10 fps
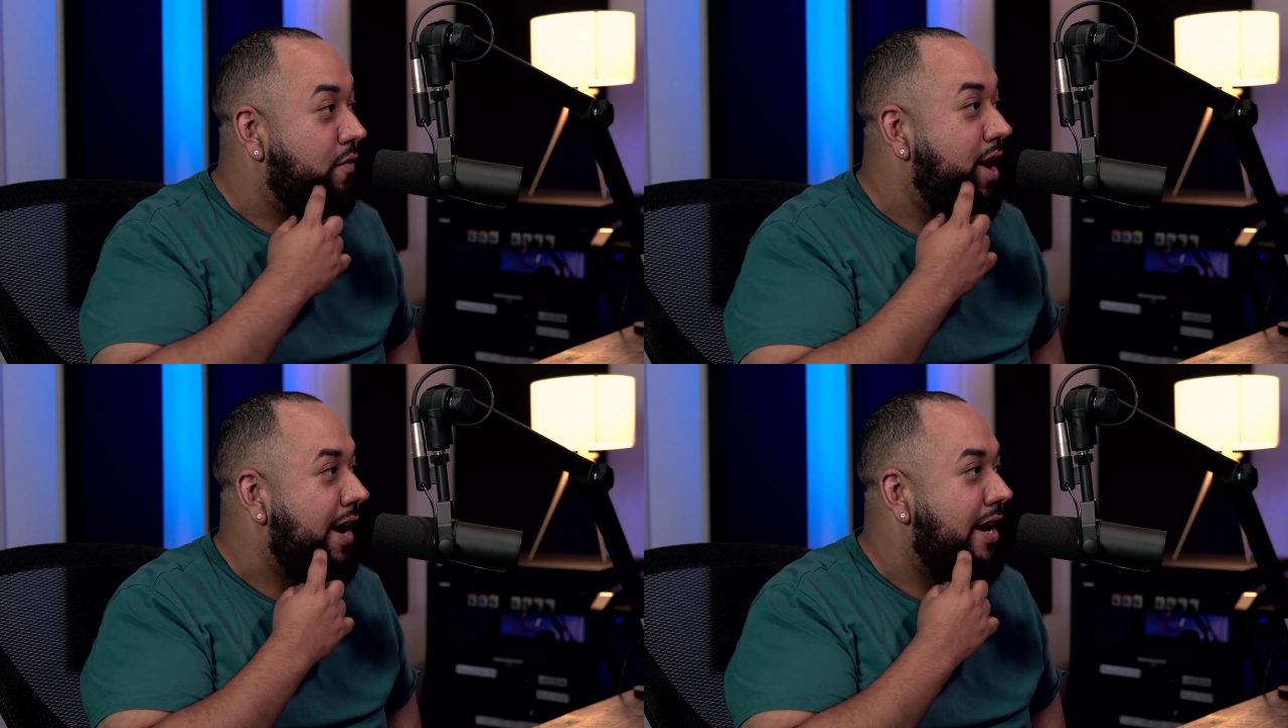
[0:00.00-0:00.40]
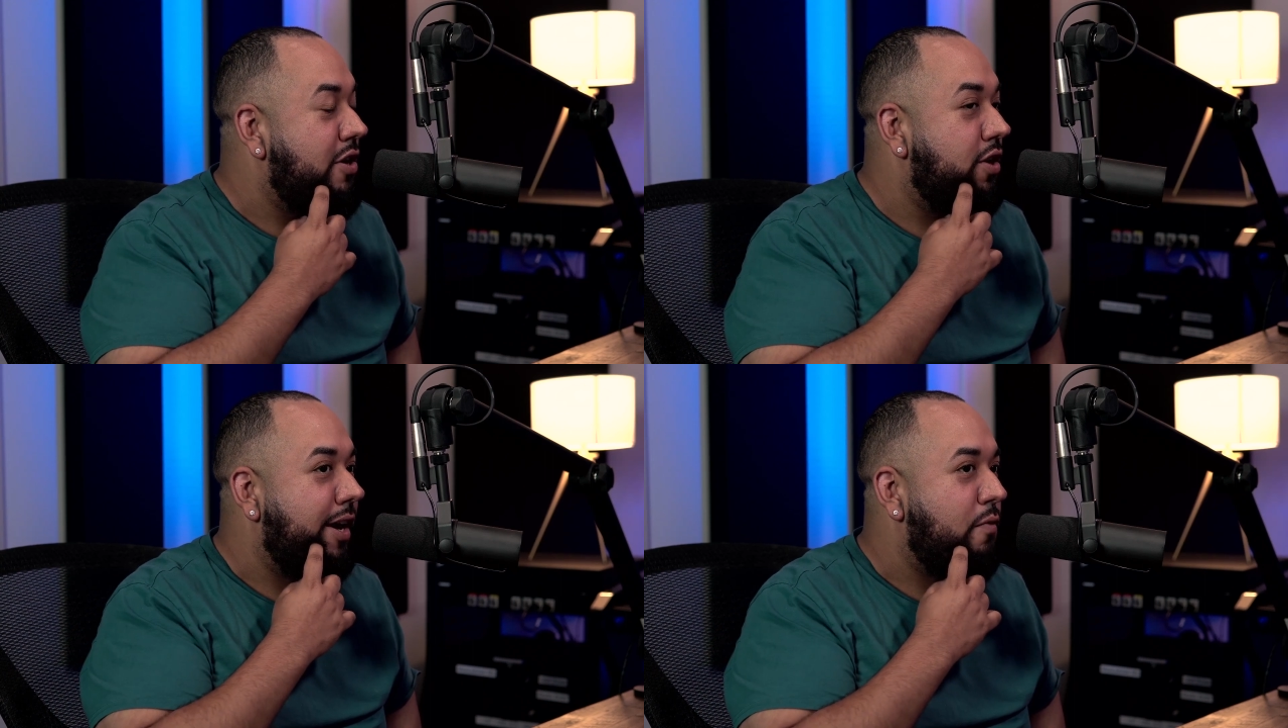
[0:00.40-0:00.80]
right. And
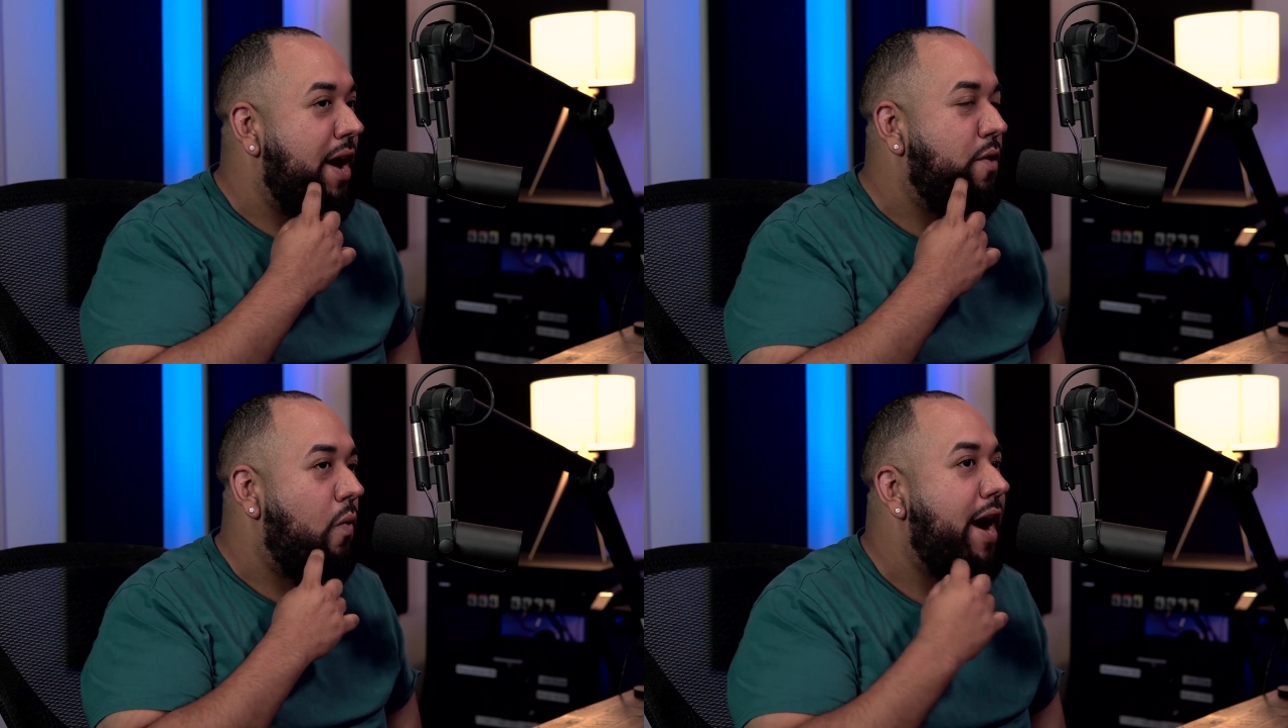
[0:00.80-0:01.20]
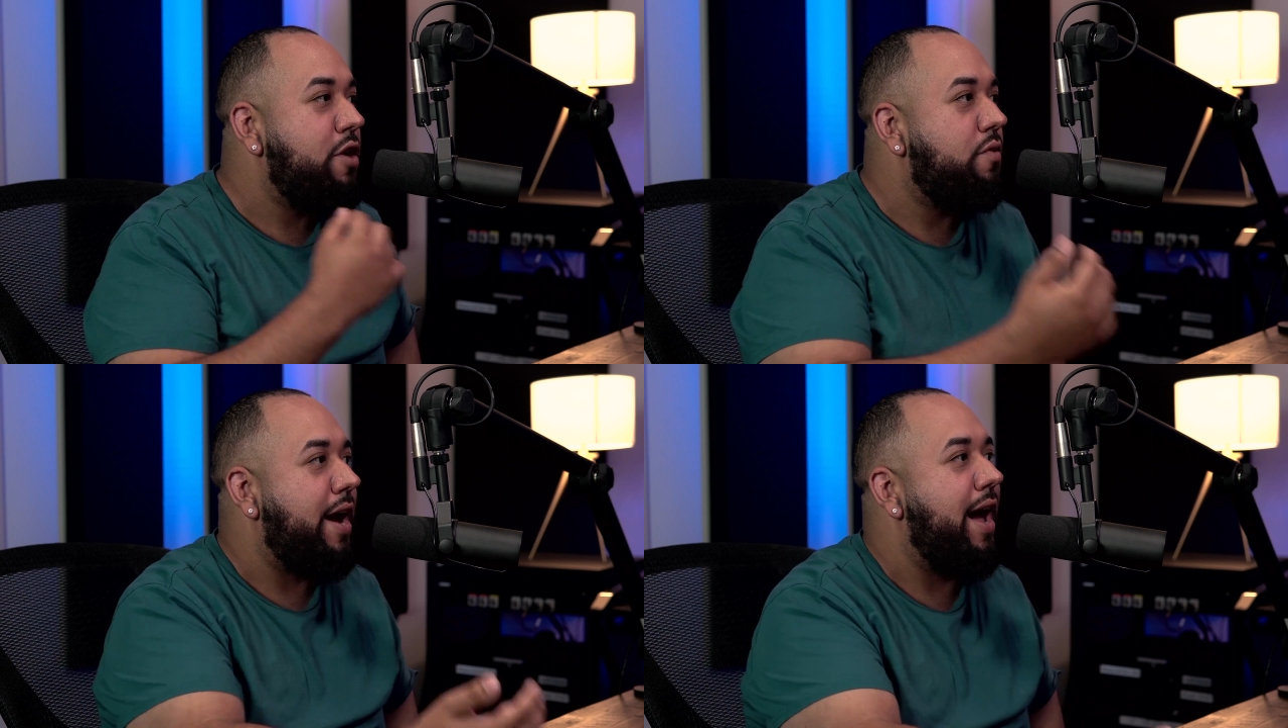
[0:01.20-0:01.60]
you're like, why
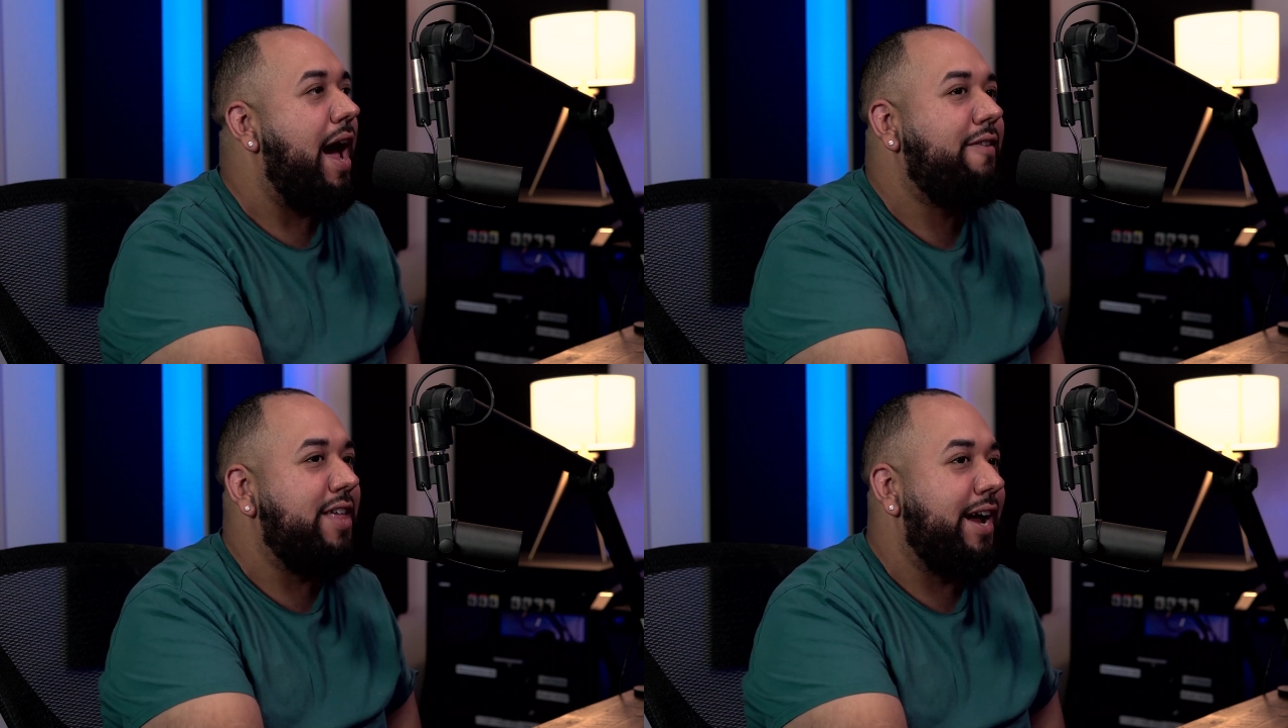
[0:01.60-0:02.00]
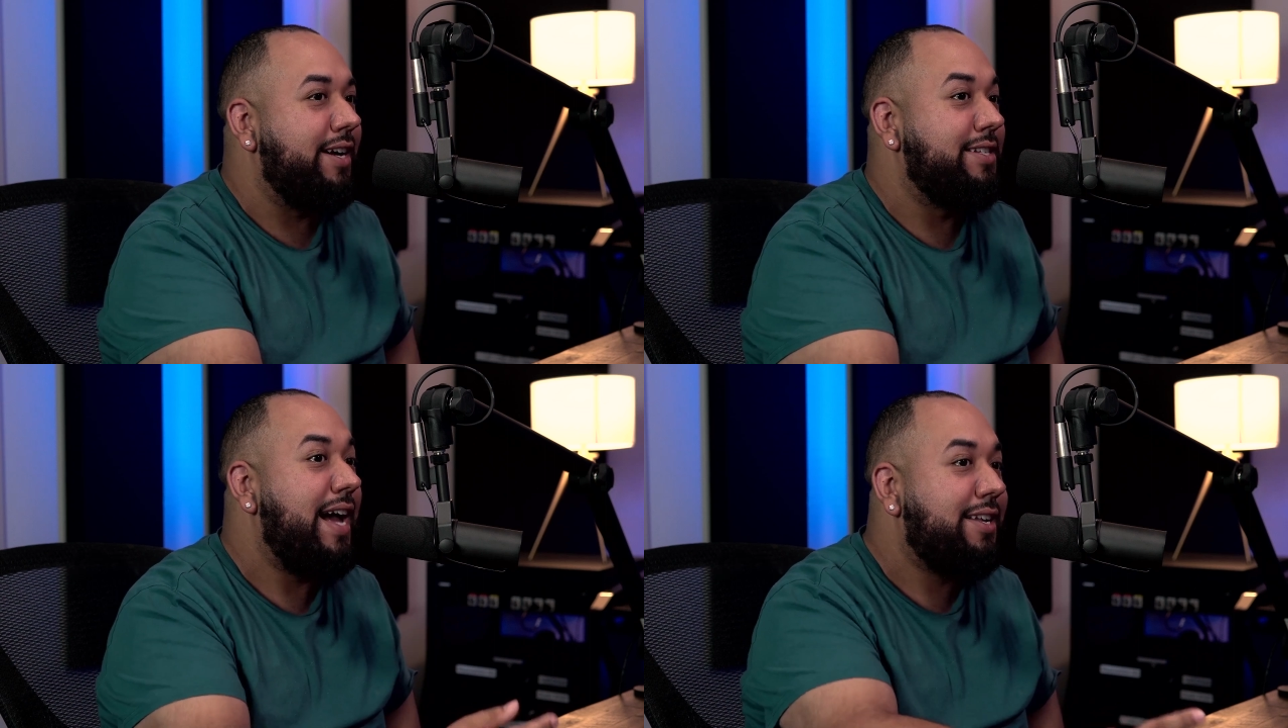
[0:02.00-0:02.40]
don't I have that?
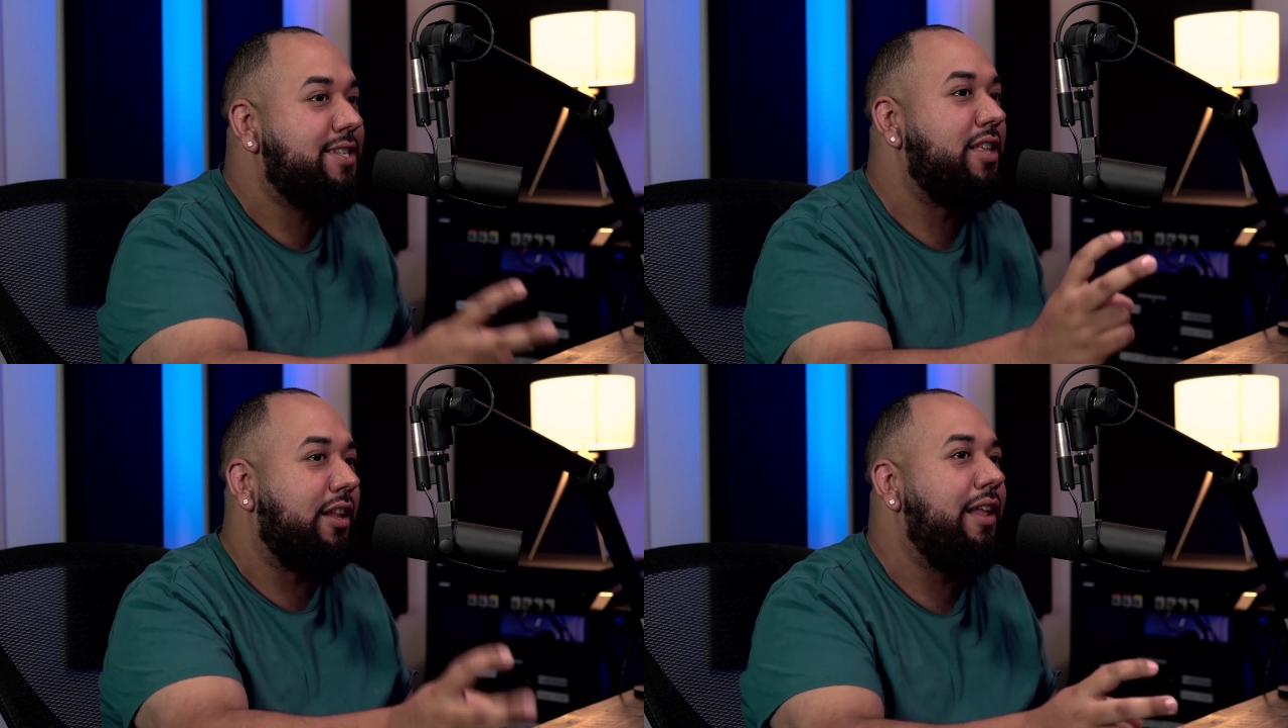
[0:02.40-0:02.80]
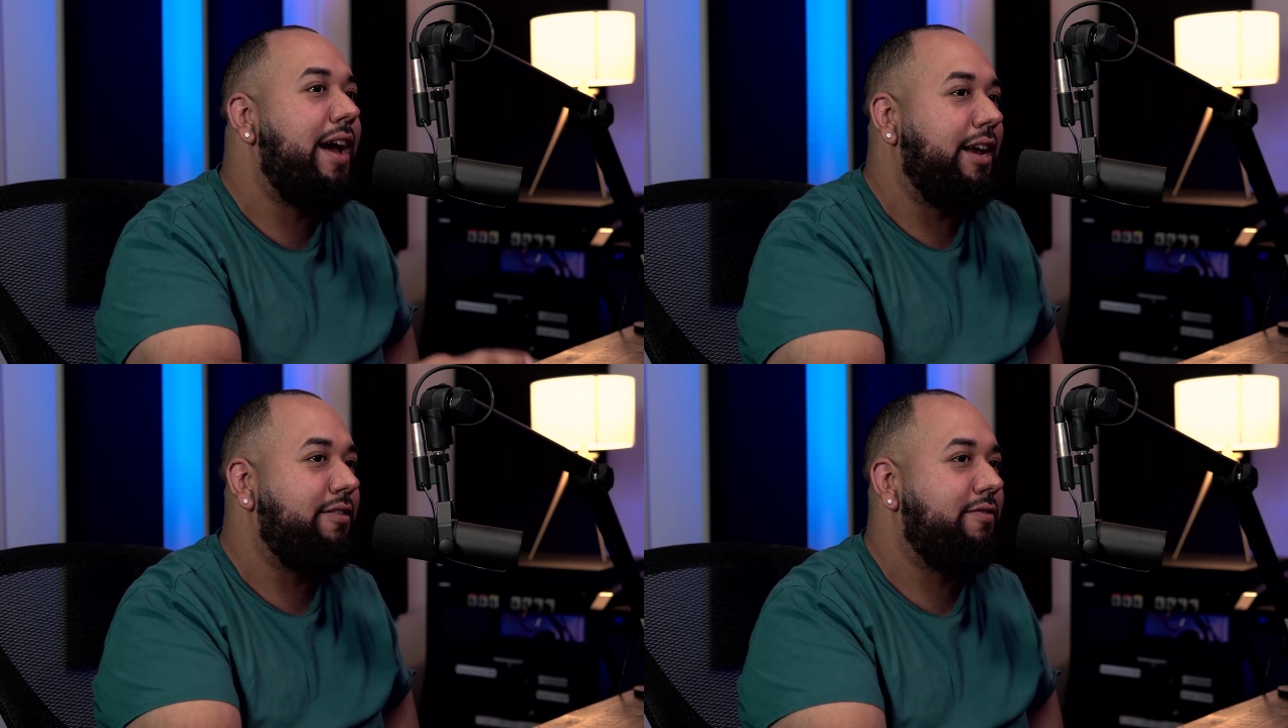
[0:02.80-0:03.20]
Because that's the
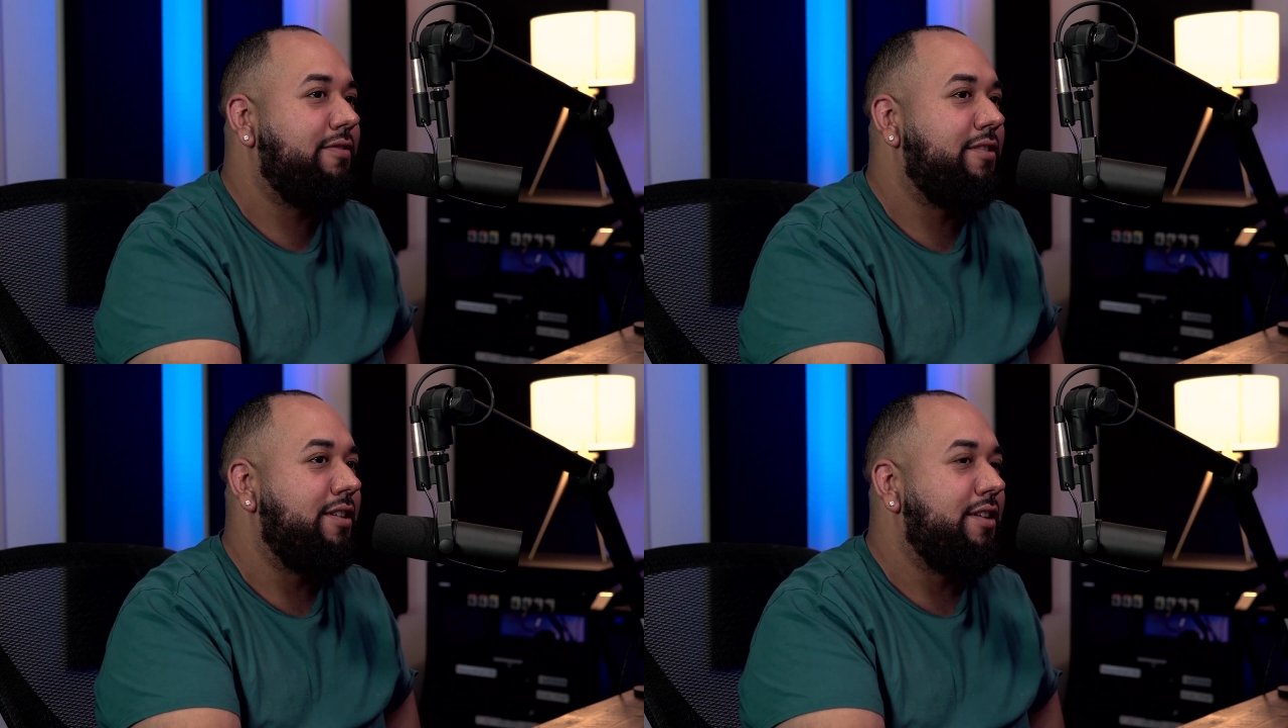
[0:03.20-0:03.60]
life.